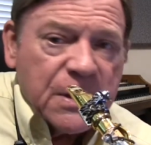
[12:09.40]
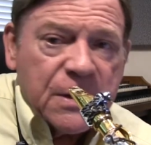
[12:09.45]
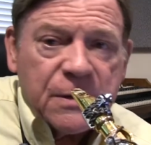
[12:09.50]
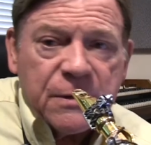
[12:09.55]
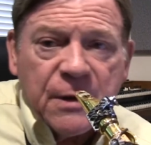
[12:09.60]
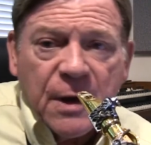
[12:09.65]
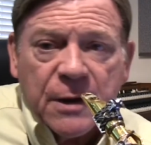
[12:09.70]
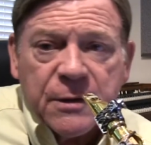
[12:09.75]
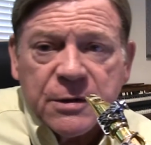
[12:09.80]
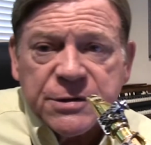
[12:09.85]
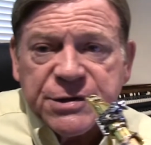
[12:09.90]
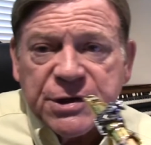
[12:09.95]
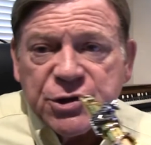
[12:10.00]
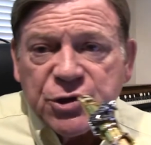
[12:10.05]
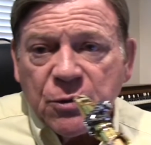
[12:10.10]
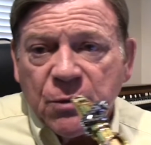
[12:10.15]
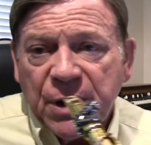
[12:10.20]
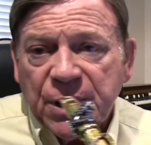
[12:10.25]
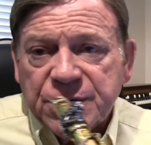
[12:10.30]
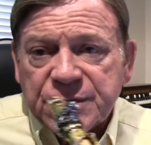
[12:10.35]
The other
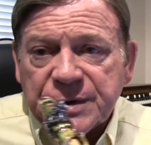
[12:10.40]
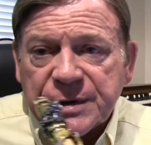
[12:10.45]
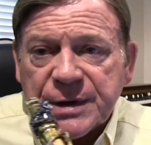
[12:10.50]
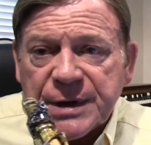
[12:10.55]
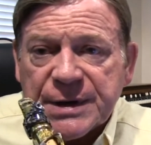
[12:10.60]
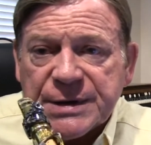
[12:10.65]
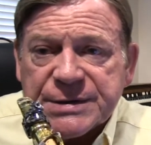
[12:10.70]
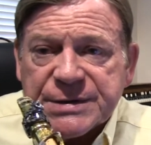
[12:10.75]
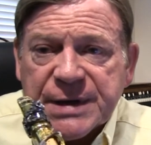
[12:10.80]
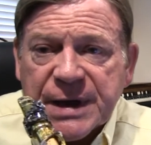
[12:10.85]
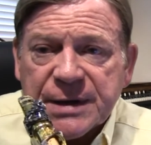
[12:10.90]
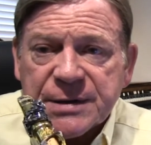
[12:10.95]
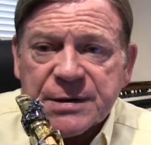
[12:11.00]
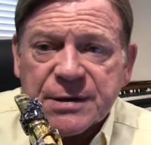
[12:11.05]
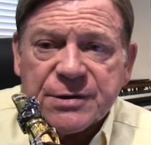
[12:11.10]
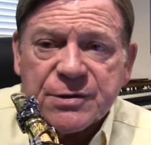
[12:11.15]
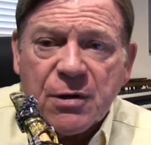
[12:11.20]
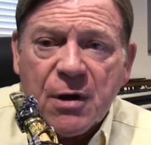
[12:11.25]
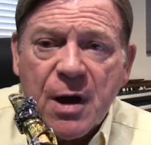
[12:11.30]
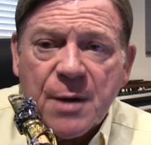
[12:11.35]
situation is that the
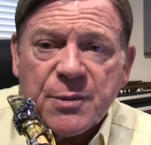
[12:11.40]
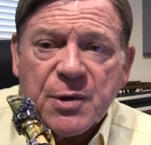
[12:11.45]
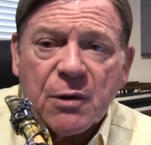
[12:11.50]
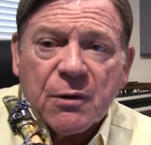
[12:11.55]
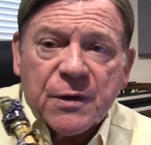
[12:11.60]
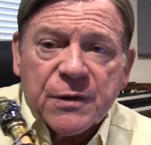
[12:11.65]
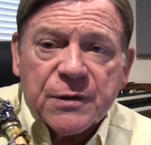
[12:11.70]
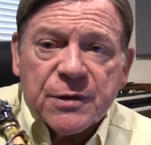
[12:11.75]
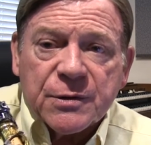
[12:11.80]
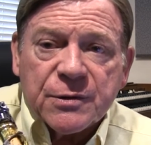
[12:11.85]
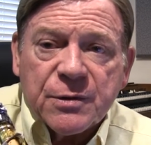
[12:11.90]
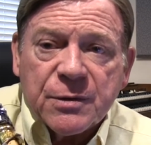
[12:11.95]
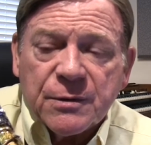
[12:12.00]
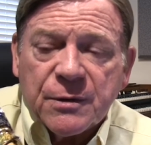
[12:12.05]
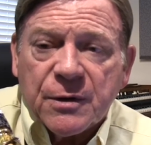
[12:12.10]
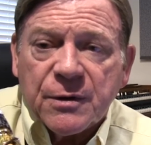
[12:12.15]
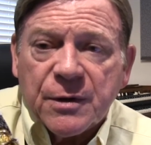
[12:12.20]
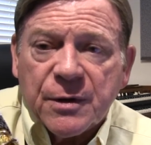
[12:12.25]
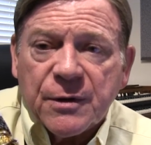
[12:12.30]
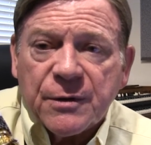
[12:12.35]
top note of
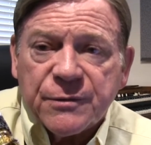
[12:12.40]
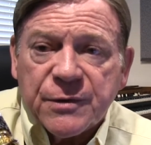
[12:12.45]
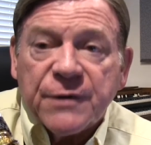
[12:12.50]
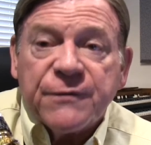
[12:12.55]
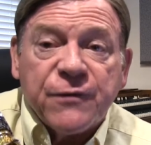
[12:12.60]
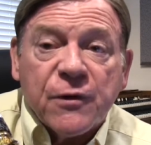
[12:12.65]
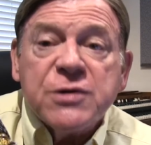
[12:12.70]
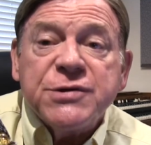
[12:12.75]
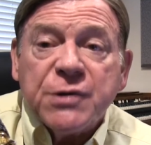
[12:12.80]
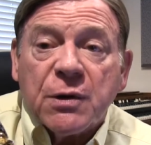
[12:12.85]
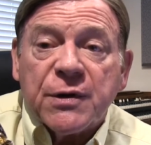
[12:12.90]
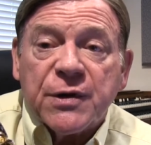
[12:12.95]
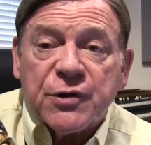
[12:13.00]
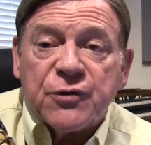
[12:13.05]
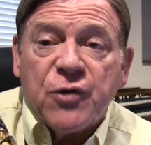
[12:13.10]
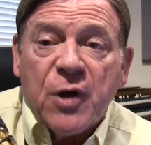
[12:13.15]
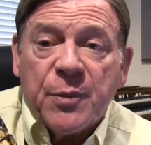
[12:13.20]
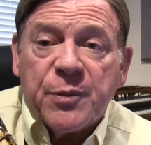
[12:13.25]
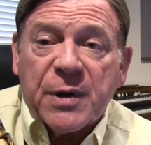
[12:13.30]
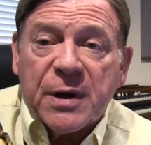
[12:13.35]
the first note of the
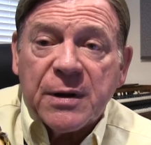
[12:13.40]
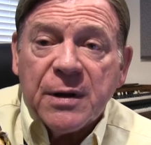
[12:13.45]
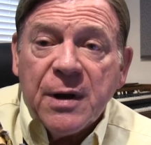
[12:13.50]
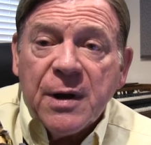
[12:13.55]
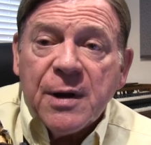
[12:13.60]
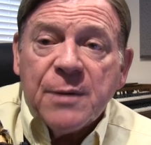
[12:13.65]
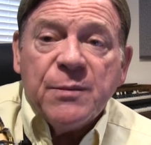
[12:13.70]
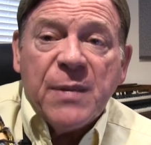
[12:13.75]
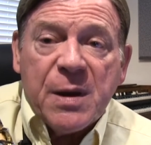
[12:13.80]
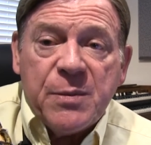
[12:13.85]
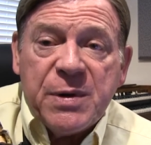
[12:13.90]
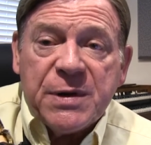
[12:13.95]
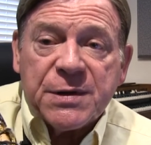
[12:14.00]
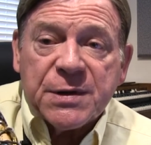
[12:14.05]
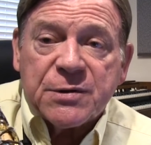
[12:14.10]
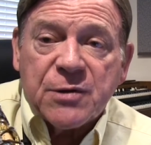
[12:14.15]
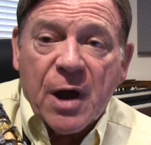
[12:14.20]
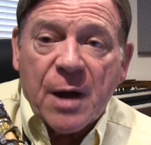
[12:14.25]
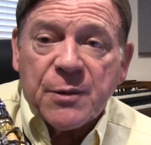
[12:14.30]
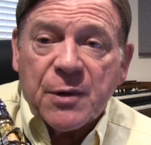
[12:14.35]
triplet may be the
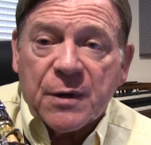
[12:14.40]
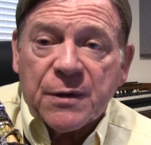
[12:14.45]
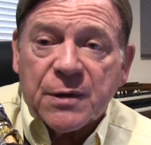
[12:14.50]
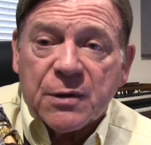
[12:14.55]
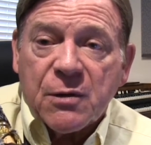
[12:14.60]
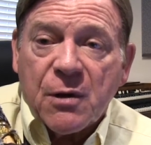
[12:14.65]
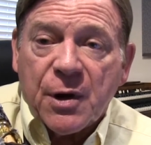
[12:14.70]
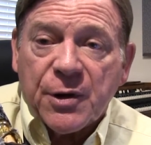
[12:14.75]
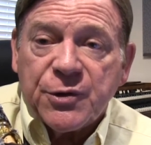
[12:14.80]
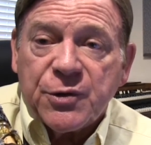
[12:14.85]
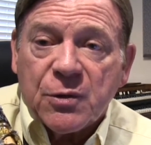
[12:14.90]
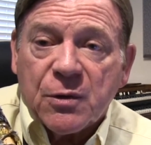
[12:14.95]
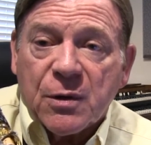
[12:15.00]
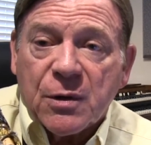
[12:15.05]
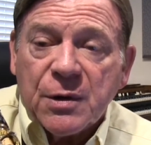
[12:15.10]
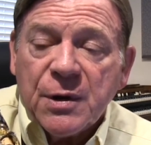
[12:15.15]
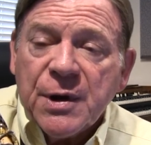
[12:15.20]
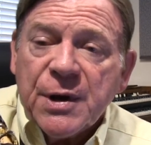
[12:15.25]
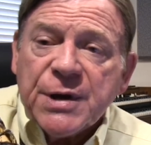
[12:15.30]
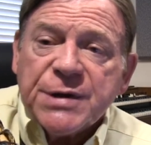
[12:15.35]
top note of the
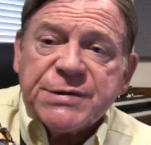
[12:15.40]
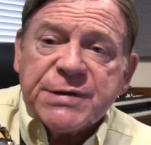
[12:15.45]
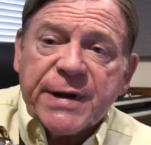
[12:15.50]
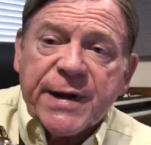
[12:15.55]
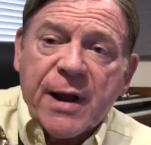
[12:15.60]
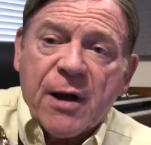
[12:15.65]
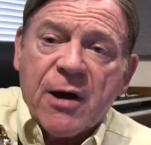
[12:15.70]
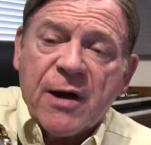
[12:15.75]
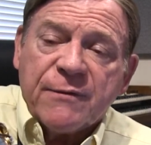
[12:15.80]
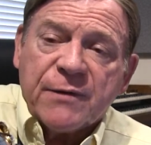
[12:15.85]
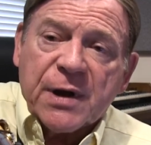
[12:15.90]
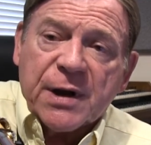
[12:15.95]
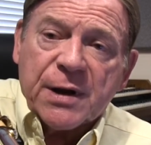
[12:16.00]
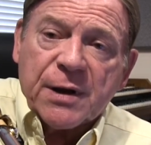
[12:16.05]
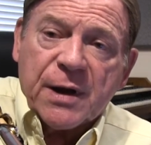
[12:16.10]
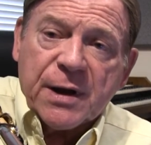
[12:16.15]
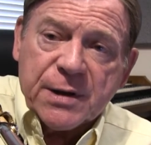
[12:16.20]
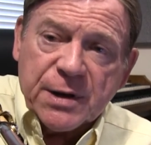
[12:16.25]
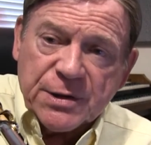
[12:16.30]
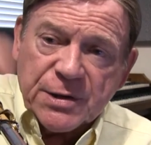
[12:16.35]
contour. So now
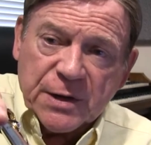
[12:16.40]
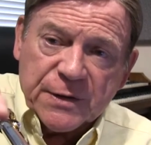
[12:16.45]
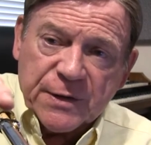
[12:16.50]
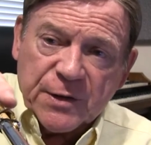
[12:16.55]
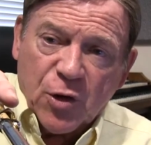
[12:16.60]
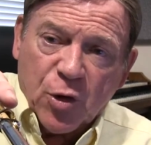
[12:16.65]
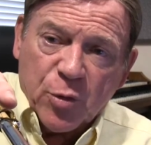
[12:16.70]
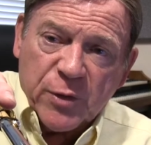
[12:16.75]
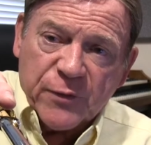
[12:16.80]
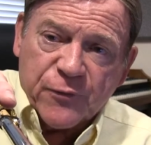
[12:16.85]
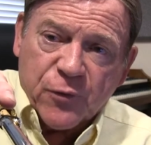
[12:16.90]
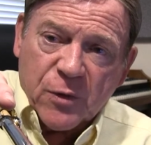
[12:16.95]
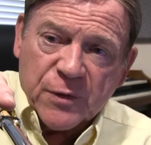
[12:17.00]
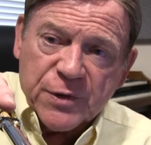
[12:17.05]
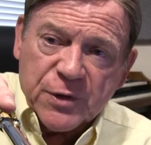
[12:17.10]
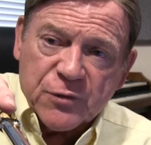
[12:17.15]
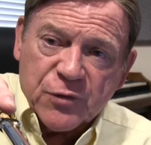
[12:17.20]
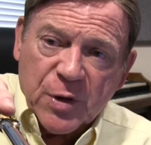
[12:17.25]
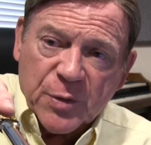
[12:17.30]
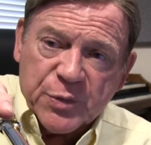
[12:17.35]
I can tongue the note before
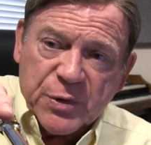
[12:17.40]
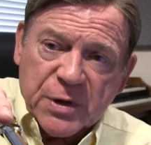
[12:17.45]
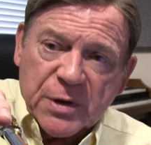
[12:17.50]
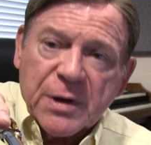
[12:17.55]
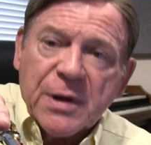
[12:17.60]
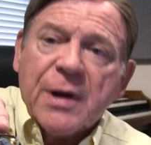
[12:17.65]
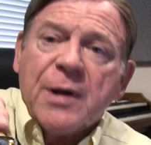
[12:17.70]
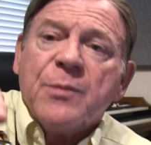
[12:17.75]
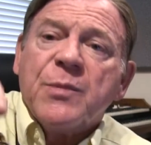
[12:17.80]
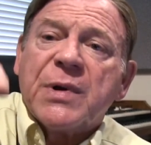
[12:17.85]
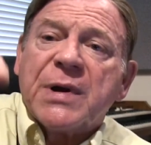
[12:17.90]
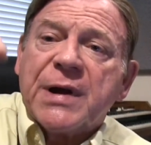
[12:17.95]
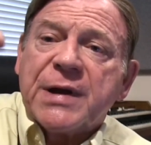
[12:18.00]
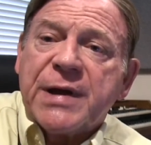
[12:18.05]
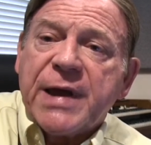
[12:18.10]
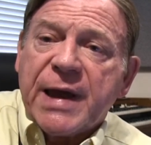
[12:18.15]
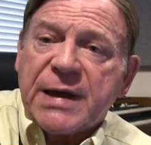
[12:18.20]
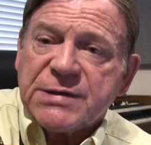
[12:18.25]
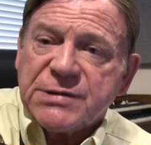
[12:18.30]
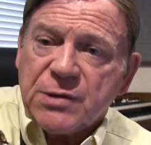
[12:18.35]
the triplet, but I
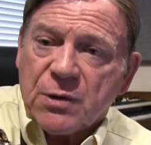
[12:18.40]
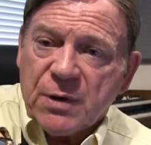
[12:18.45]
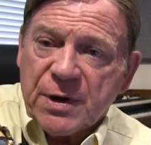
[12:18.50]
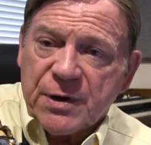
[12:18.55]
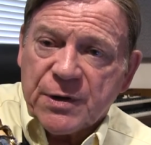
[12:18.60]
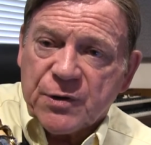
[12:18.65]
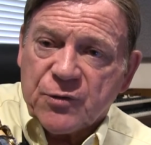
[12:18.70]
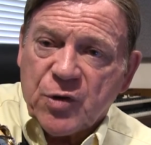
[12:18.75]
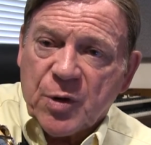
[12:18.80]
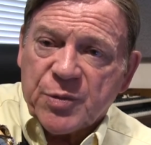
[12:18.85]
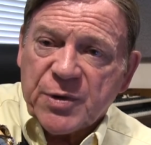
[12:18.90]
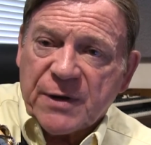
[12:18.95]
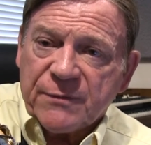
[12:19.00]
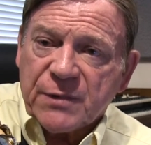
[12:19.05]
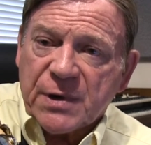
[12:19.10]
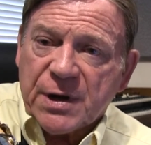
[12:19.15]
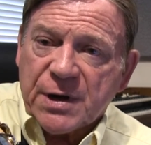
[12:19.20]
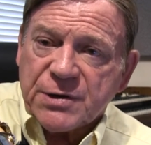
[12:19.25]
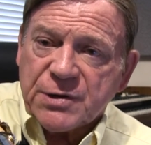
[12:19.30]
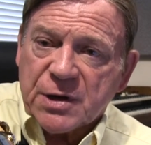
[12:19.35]
can't slur into the triplet. I've
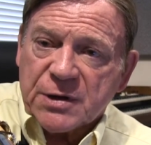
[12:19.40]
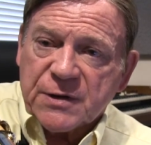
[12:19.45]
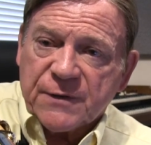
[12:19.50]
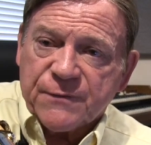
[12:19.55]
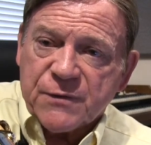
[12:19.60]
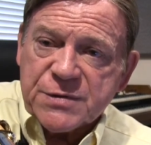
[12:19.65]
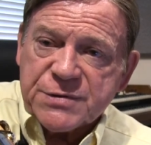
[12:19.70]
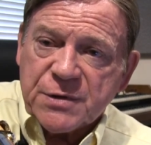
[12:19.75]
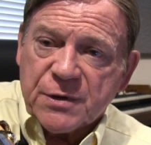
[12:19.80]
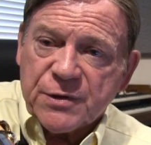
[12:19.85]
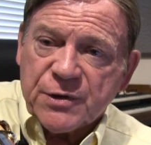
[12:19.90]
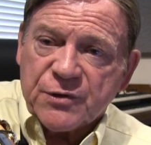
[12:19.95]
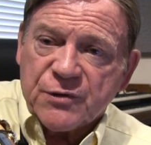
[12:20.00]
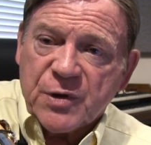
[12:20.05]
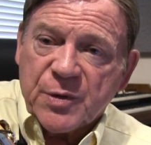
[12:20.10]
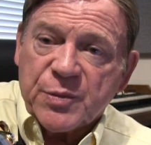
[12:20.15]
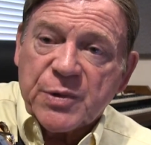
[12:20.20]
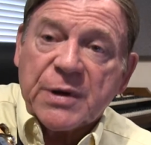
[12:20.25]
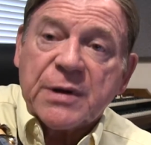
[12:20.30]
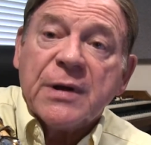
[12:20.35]
got to tongue the first note of the
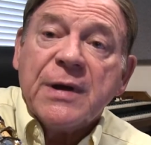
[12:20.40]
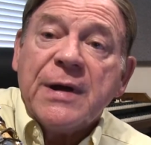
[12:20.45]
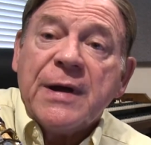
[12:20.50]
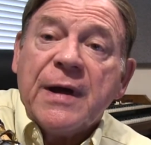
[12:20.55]
triplet.